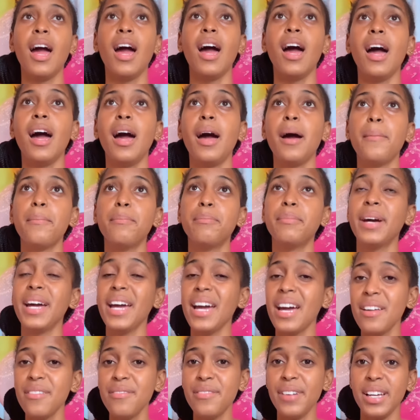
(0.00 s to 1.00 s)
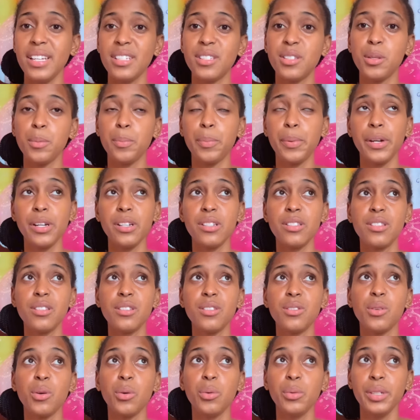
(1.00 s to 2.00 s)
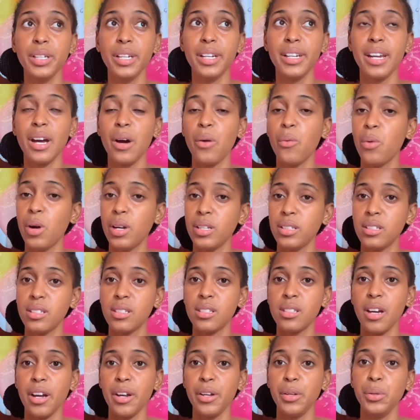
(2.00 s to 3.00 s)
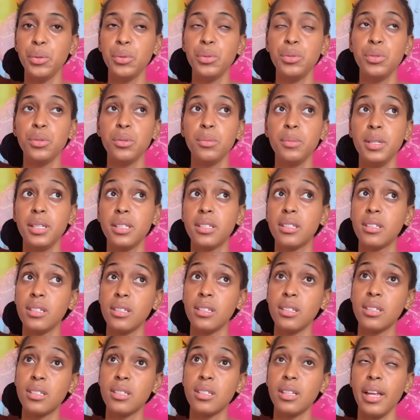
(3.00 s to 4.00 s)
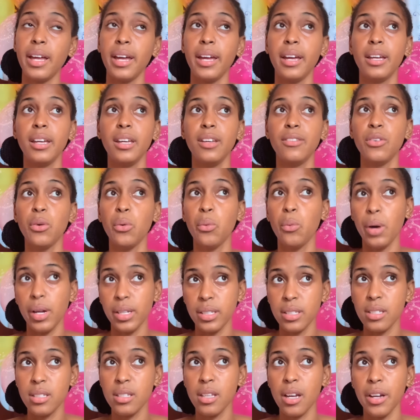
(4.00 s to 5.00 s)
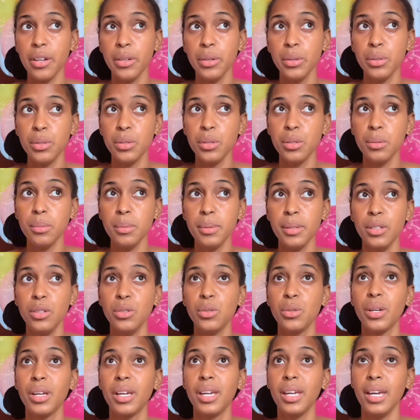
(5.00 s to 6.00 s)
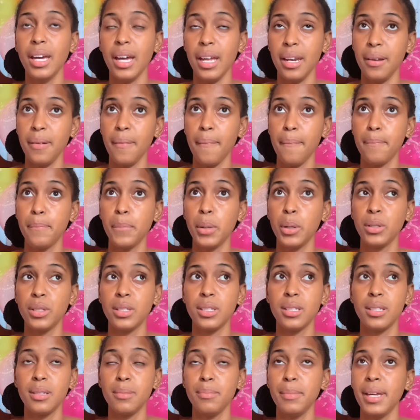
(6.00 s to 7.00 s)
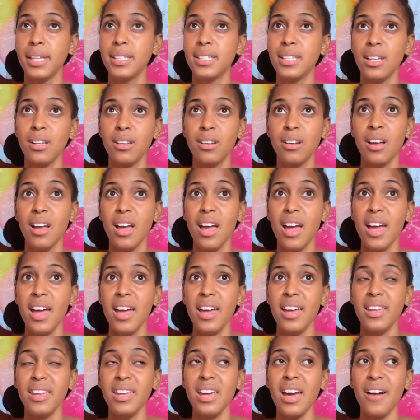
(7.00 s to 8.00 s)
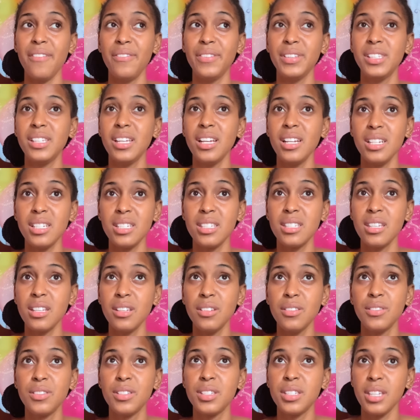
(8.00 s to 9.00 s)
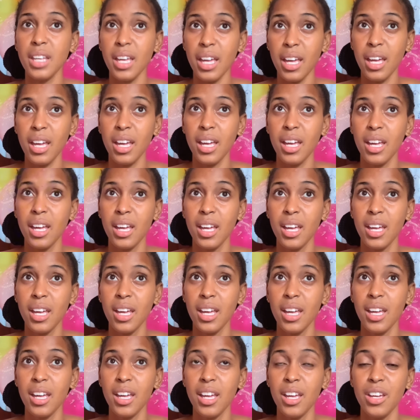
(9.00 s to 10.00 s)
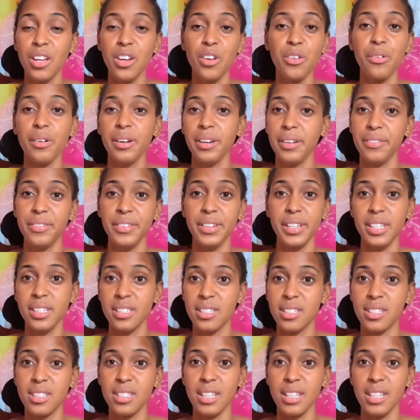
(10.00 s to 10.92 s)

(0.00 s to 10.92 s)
Um, my advice to persons out there that want to start YouTube is this: like, if you want to start YouTube, you can, but me I tell you, you have to tell yourself, say, you're ready for this.